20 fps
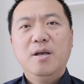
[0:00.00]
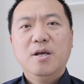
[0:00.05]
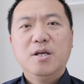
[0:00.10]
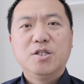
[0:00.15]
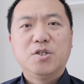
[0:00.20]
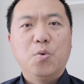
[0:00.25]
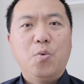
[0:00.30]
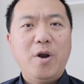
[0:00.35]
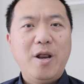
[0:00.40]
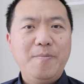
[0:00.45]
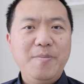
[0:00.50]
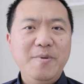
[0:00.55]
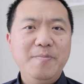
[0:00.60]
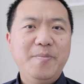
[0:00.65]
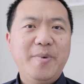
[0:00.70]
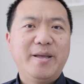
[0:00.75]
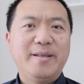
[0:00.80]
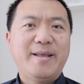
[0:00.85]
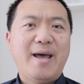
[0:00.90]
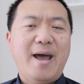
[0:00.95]
So what I mean
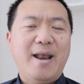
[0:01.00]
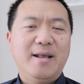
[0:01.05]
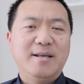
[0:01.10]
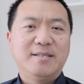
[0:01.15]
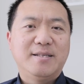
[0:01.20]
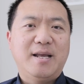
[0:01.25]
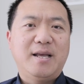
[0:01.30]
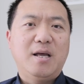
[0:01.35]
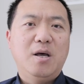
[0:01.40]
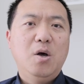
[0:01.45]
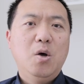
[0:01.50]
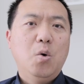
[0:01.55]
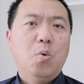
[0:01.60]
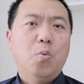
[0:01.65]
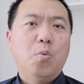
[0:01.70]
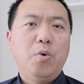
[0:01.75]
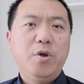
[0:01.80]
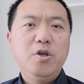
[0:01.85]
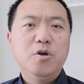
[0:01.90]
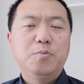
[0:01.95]
by that is like when